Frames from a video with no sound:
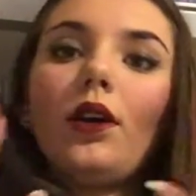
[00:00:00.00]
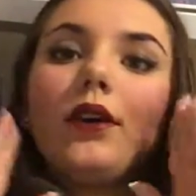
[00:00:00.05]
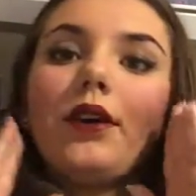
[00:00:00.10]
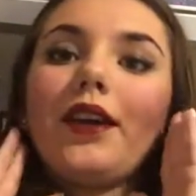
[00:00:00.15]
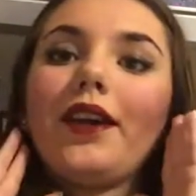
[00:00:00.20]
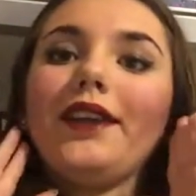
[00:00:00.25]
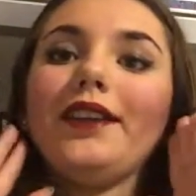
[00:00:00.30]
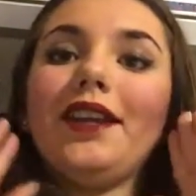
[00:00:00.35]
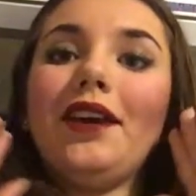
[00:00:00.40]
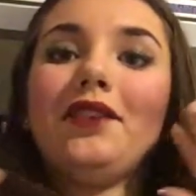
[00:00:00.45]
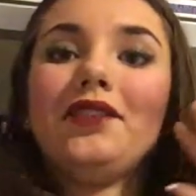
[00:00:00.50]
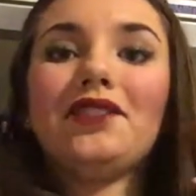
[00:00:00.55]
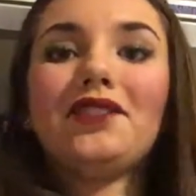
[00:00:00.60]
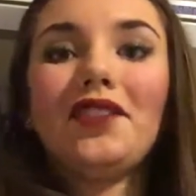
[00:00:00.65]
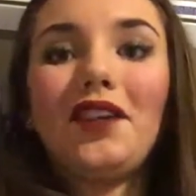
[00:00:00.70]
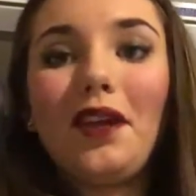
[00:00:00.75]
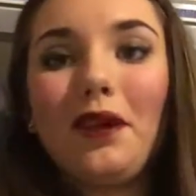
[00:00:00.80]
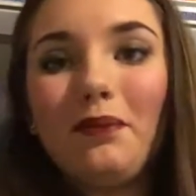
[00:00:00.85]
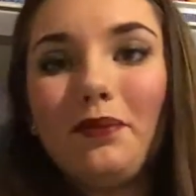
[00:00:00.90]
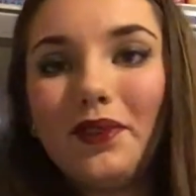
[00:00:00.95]
Okay, now
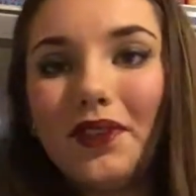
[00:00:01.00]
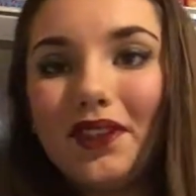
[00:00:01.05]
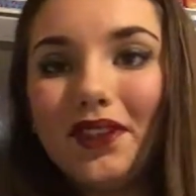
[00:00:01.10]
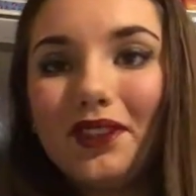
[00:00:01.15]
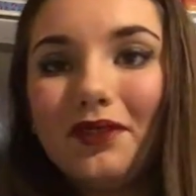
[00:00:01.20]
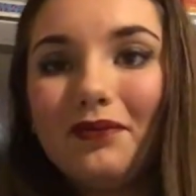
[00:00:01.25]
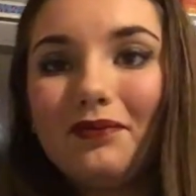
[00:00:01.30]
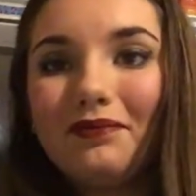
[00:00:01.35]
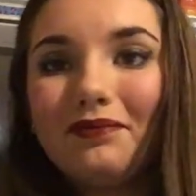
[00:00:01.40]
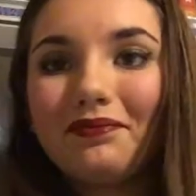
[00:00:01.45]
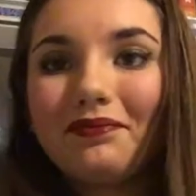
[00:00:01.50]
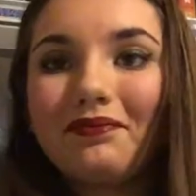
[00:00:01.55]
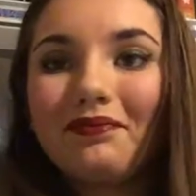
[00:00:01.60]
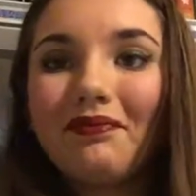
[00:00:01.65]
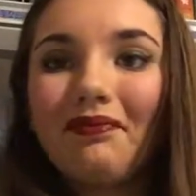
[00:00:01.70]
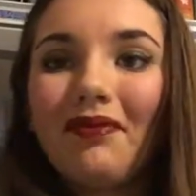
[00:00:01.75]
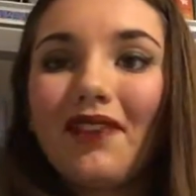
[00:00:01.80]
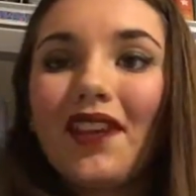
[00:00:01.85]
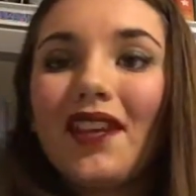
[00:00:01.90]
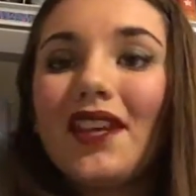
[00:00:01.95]
Champion.
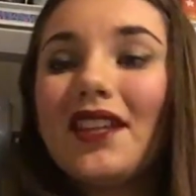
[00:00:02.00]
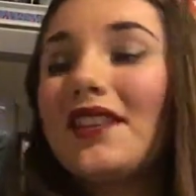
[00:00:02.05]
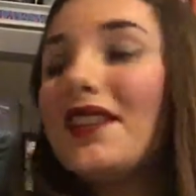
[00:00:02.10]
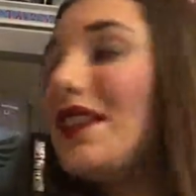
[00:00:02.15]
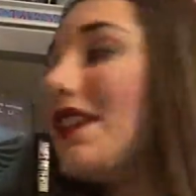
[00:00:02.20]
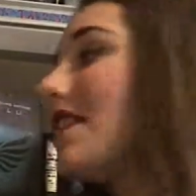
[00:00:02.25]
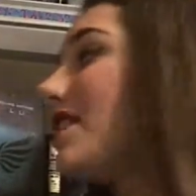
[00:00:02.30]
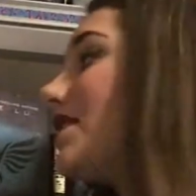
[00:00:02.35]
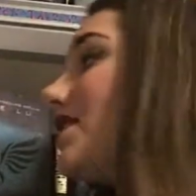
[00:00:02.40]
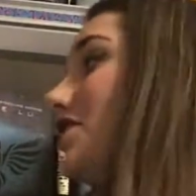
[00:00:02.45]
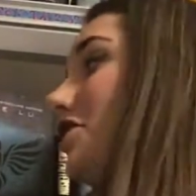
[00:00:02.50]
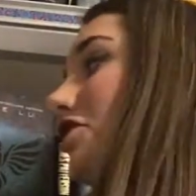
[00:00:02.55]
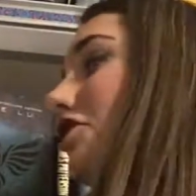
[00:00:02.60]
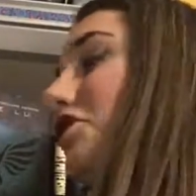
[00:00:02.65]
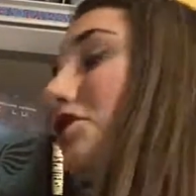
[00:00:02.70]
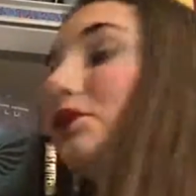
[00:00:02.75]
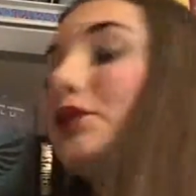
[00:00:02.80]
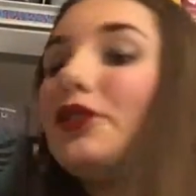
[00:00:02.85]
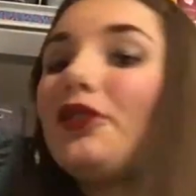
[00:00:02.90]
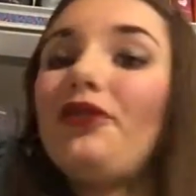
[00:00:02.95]
These
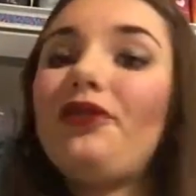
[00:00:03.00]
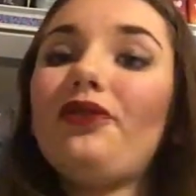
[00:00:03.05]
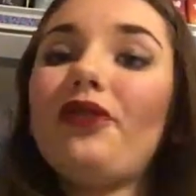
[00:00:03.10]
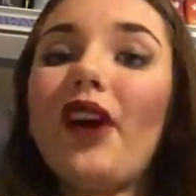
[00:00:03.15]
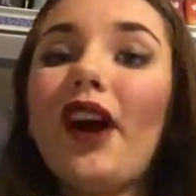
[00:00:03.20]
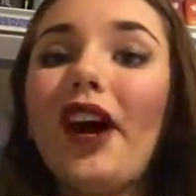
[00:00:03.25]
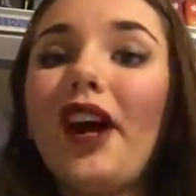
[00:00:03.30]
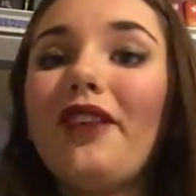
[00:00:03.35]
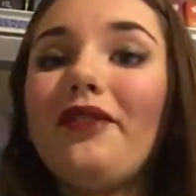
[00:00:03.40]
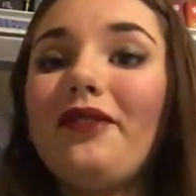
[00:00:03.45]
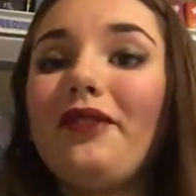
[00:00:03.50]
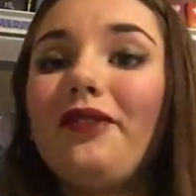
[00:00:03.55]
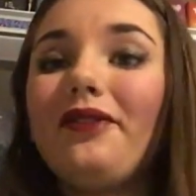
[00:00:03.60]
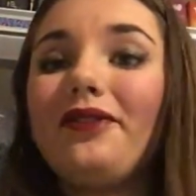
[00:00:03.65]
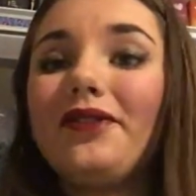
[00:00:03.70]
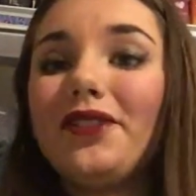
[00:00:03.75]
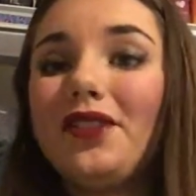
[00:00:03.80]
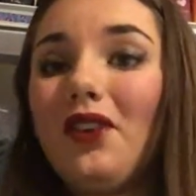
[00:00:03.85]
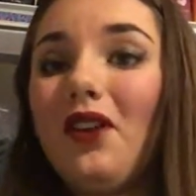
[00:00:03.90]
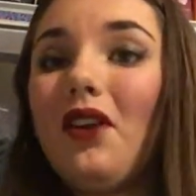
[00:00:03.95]
two were
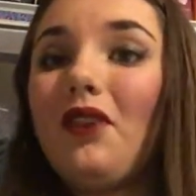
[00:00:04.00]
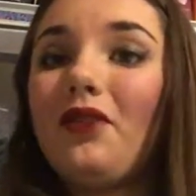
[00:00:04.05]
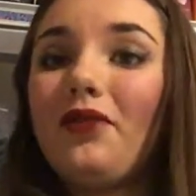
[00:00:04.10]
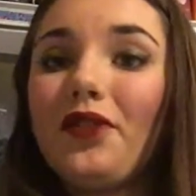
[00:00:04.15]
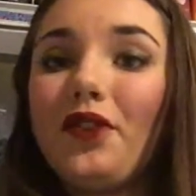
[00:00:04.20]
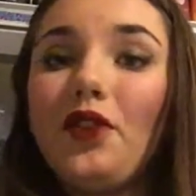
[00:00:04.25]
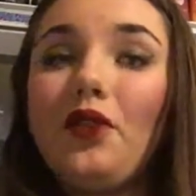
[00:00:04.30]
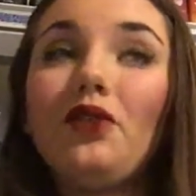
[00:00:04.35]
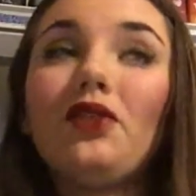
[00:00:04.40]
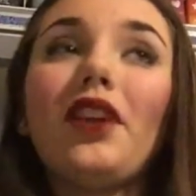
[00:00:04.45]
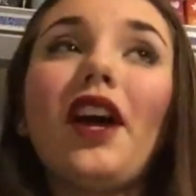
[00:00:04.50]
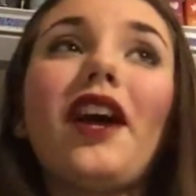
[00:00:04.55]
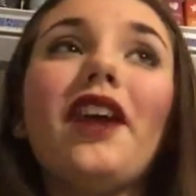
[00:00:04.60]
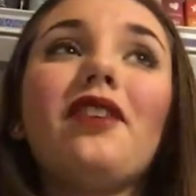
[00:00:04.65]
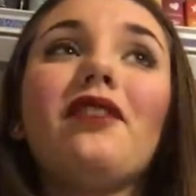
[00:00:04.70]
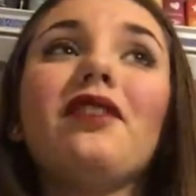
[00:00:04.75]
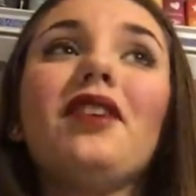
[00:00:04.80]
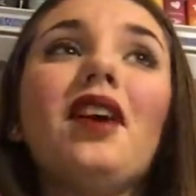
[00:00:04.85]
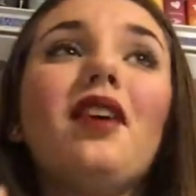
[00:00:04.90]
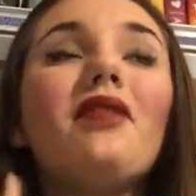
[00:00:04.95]
5-star reviews.
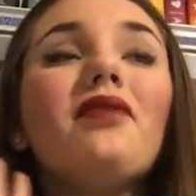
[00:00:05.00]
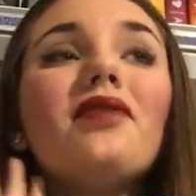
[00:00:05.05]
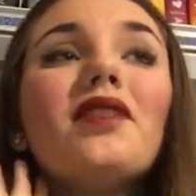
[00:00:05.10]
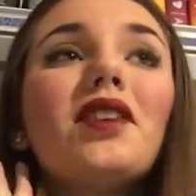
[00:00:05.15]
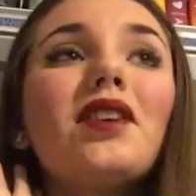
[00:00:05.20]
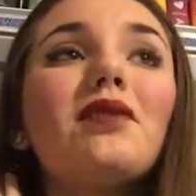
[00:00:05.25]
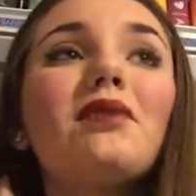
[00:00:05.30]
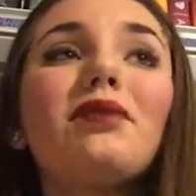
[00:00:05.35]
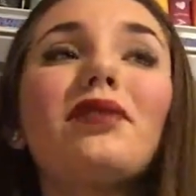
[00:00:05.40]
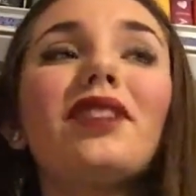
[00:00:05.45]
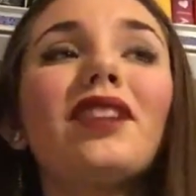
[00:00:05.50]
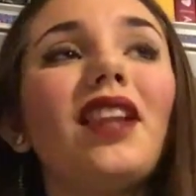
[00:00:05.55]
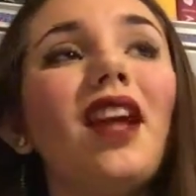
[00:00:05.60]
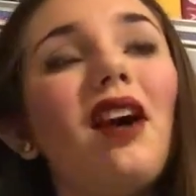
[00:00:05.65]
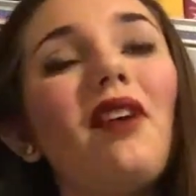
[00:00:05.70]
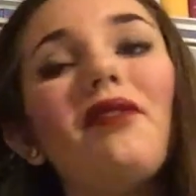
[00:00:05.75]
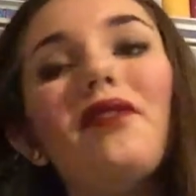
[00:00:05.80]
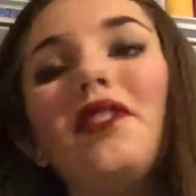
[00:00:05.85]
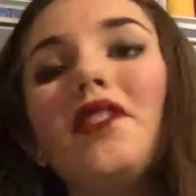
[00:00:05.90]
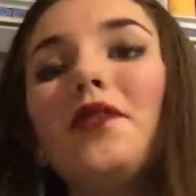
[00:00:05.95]
I love them,
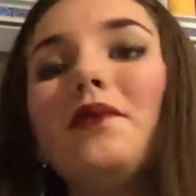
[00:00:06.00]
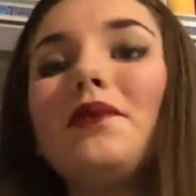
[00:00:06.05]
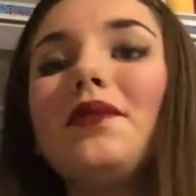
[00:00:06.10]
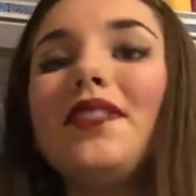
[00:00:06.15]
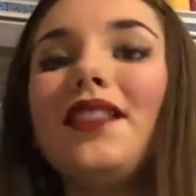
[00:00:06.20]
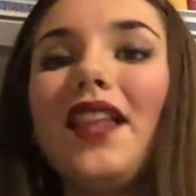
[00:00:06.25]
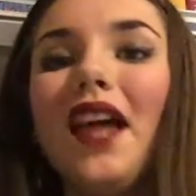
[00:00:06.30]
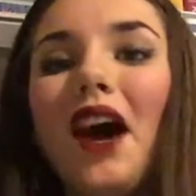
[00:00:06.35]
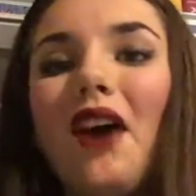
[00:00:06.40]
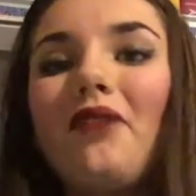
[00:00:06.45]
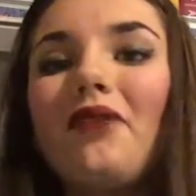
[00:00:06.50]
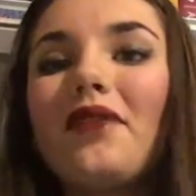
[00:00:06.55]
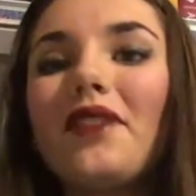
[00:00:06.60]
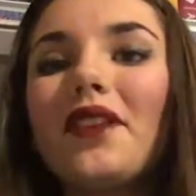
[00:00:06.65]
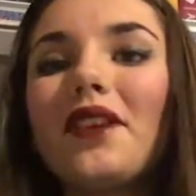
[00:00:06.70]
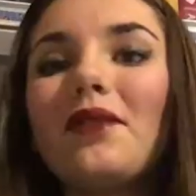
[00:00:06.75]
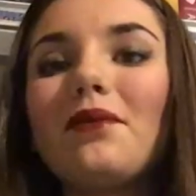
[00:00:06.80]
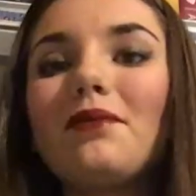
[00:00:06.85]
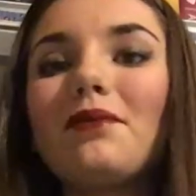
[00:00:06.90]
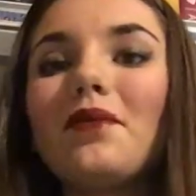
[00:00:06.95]
love them, love
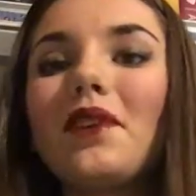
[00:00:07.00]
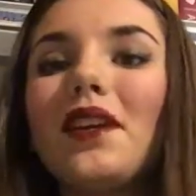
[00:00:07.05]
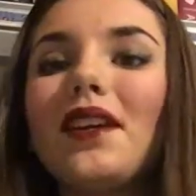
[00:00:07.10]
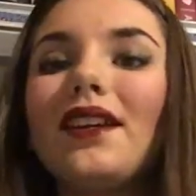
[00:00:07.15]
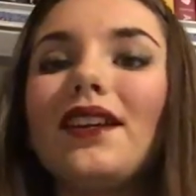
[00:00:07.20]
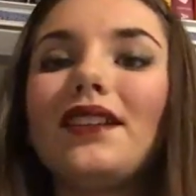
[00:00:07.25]
them.